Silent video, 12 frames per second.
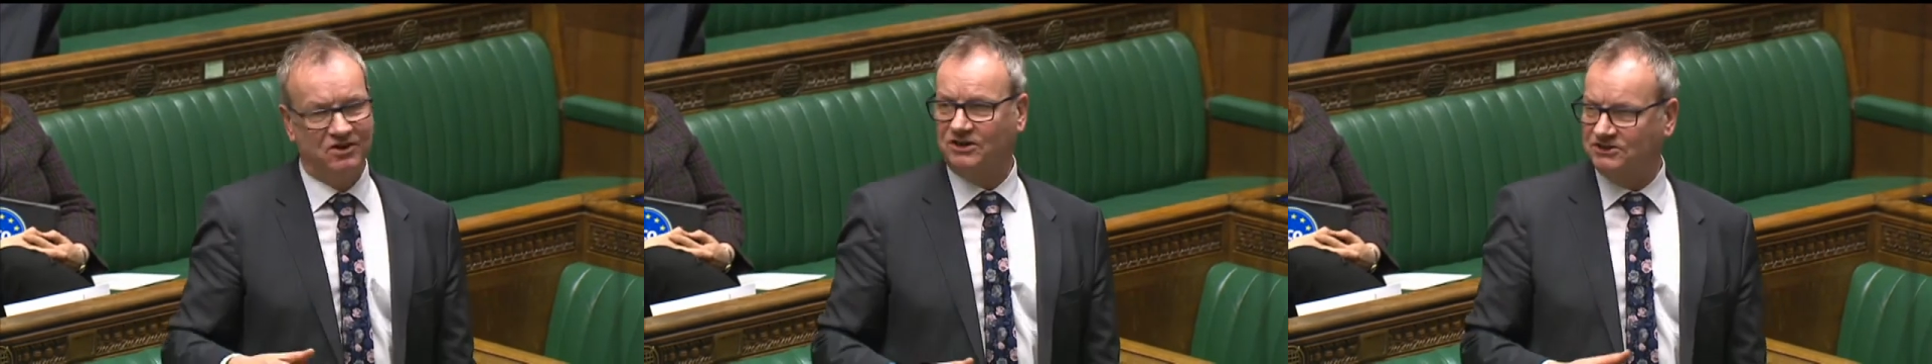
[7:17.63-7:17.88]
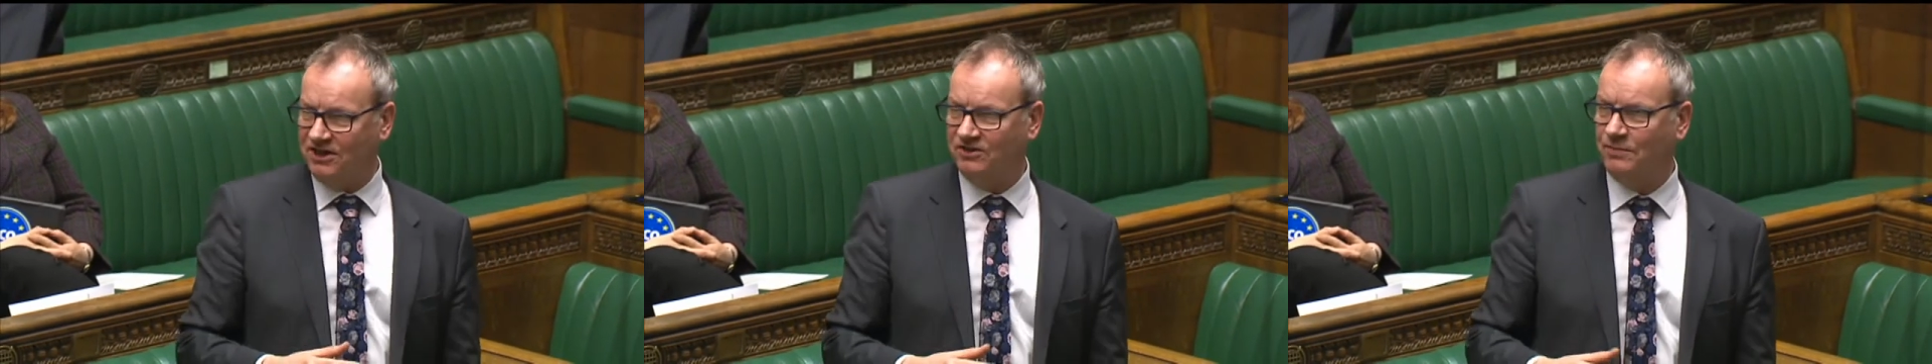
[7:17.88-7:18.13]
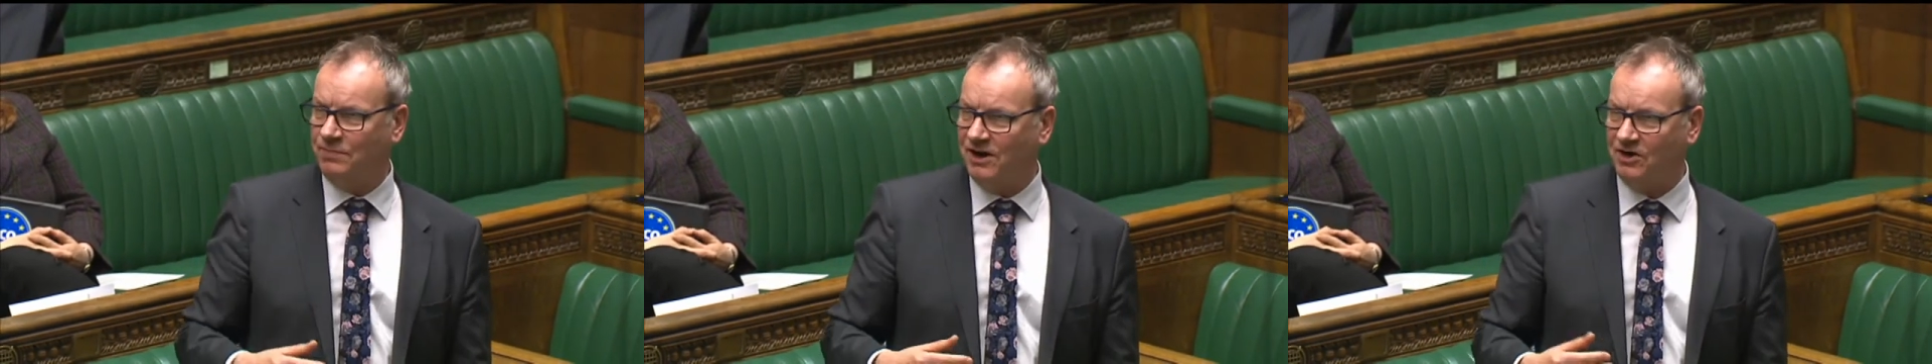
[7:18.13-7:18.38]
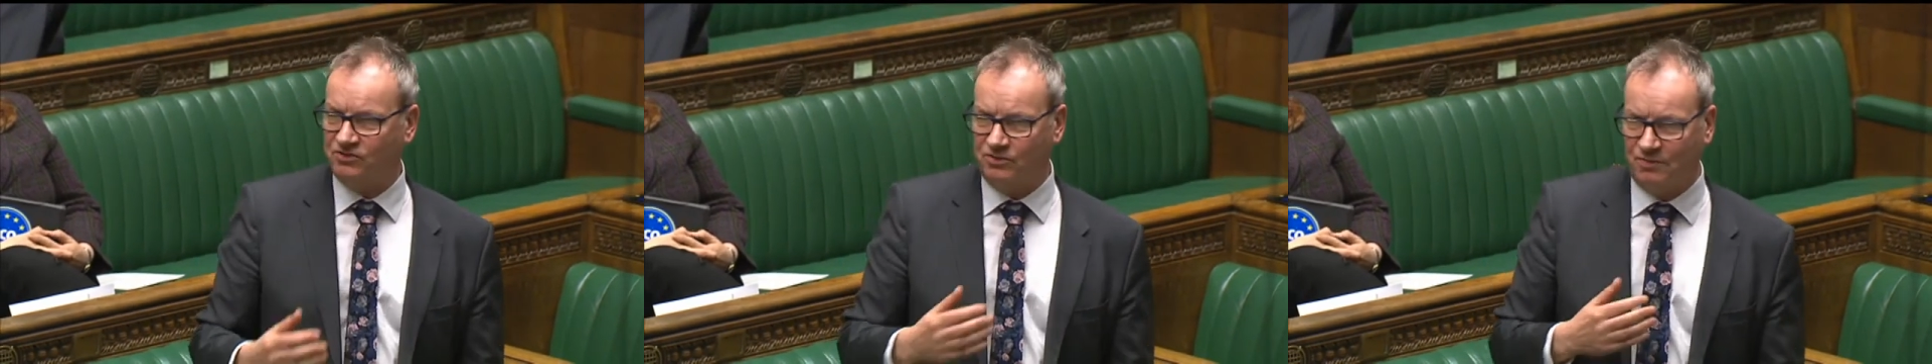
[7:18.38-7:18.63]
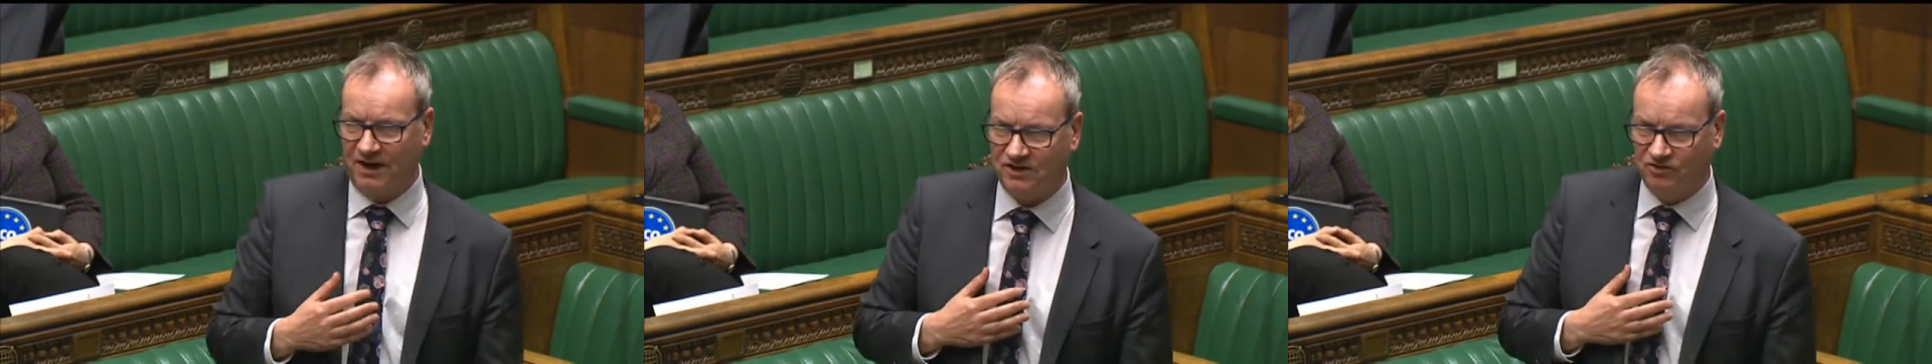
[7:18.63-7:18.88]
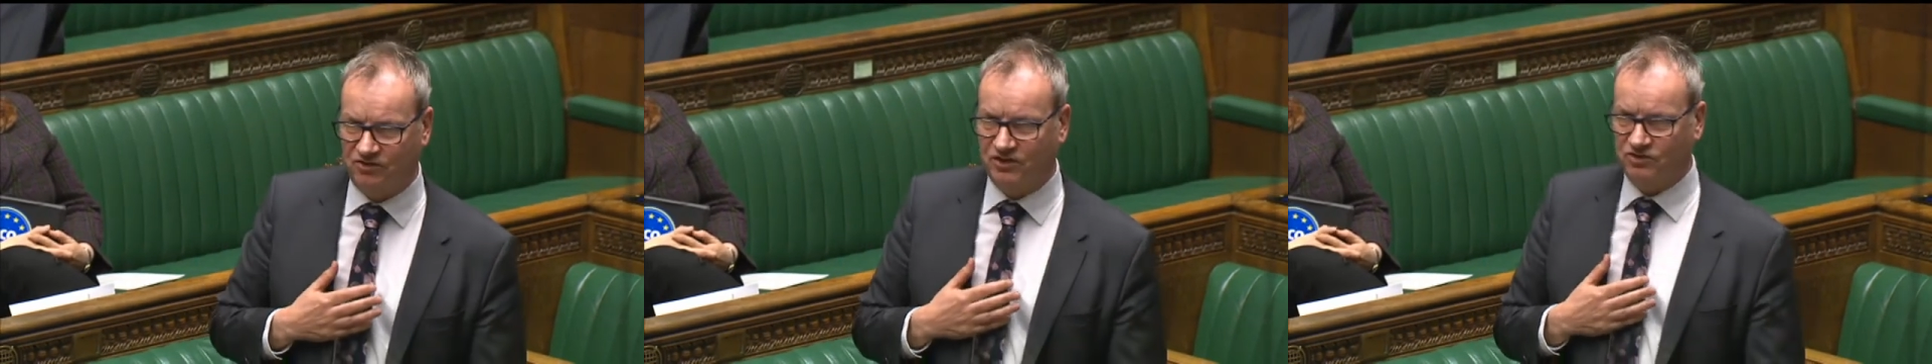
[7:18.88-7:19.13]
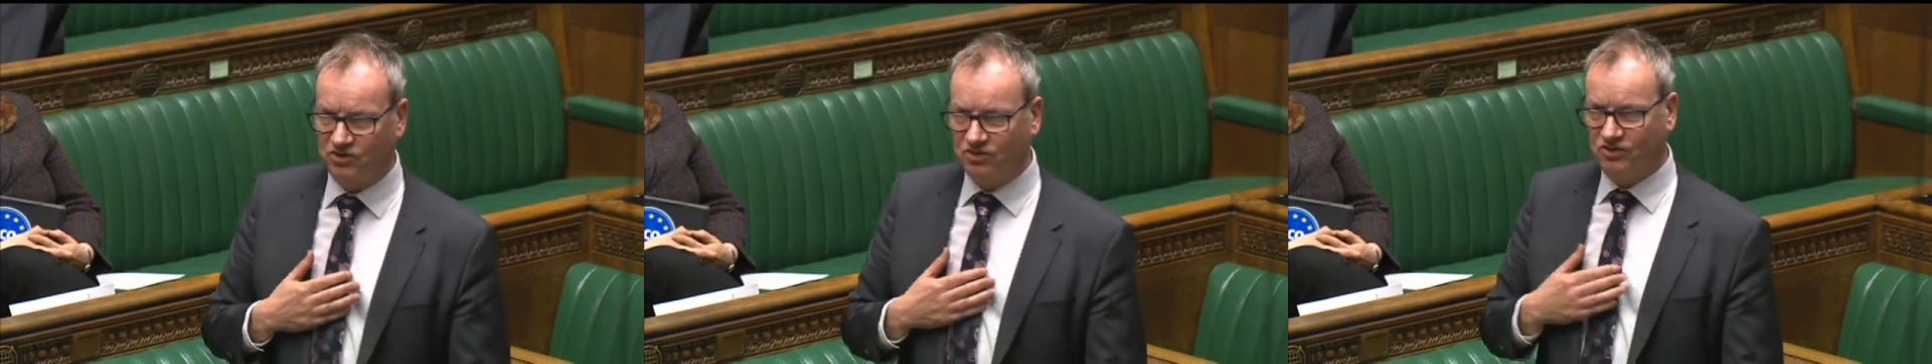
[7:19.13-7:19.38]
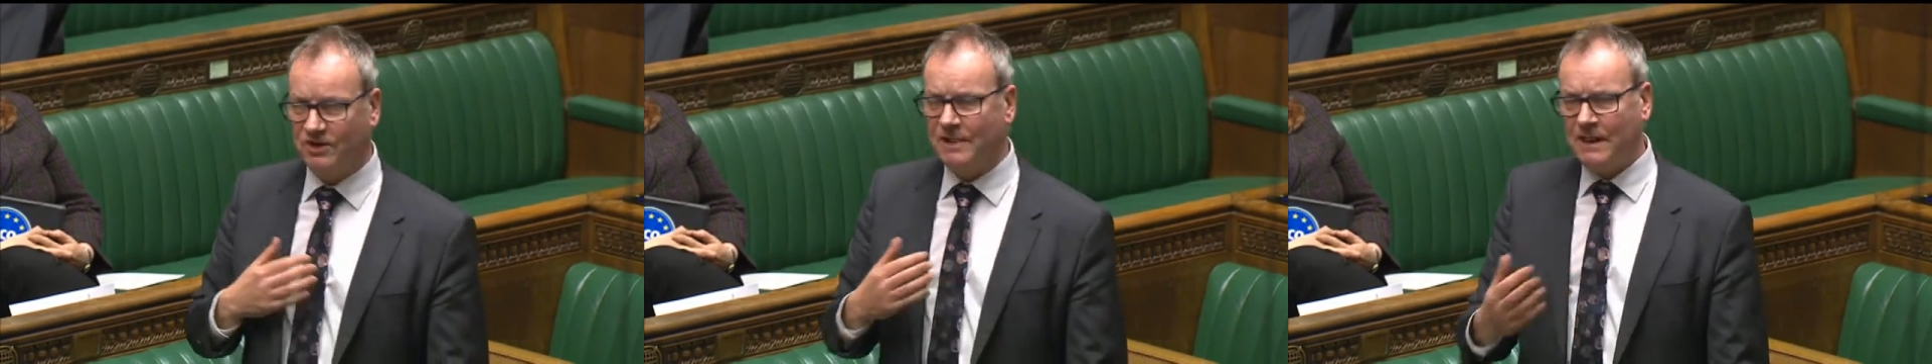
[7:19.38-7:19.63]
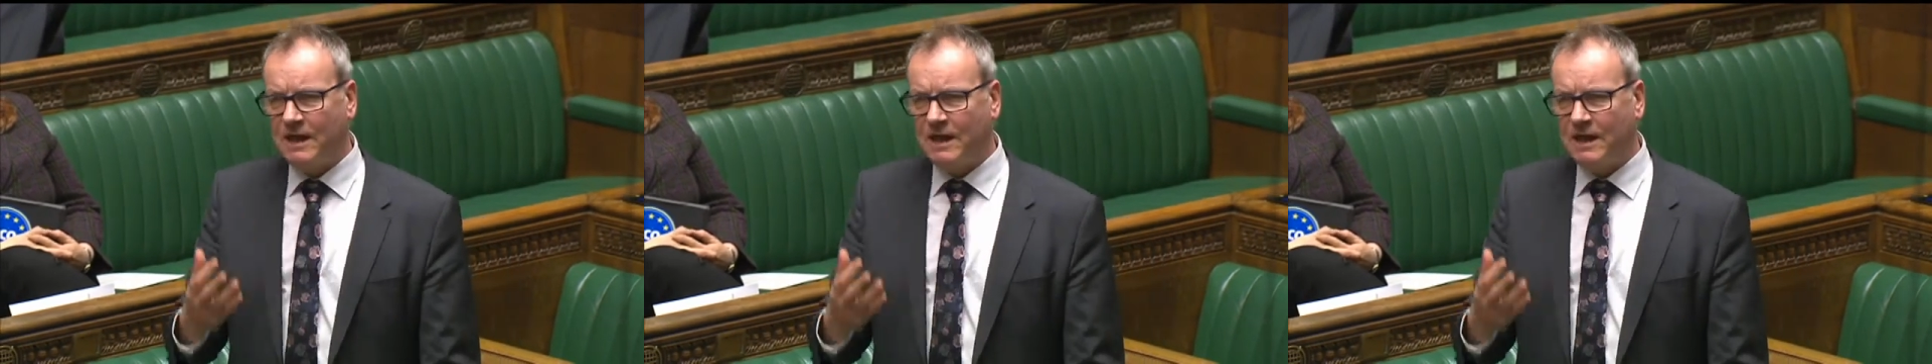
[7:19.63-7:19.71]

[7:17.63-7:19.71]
or certainly parts of my constituency.